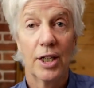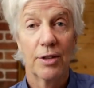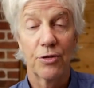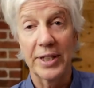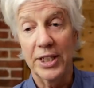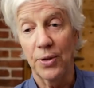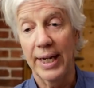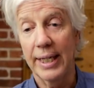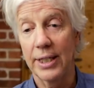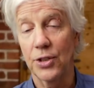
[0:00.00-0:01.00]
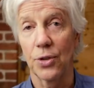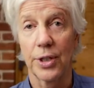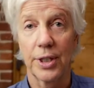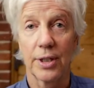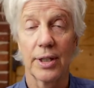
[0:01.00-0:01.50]
free trainings or
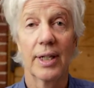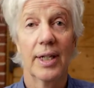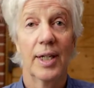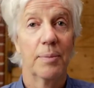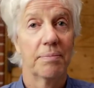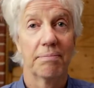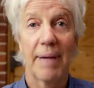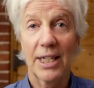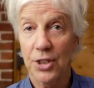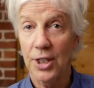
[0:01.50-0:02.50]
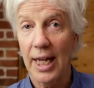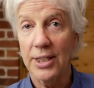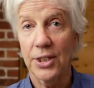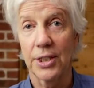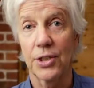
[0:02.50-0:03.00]
your master
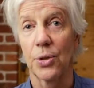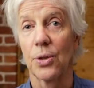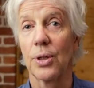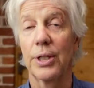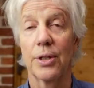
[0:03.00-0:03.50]
classes or your